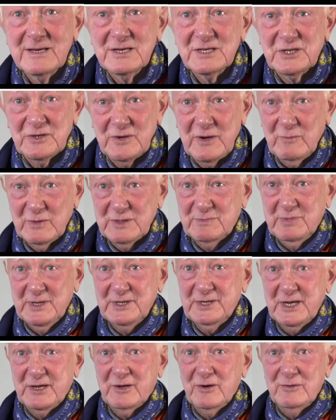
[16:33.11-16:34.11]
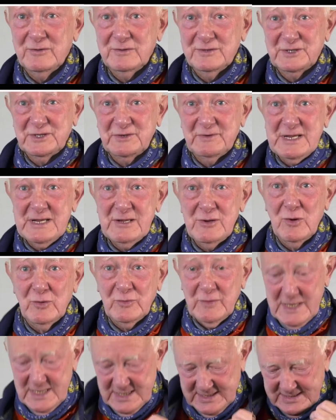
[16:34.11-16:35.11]
So it was bloody cold. So he'd
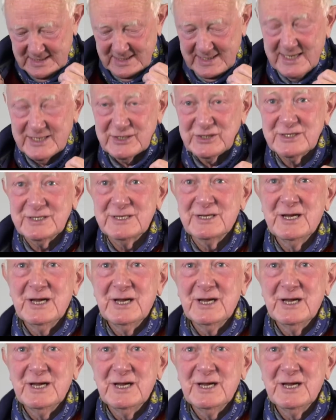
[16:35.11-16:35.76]
no insulation.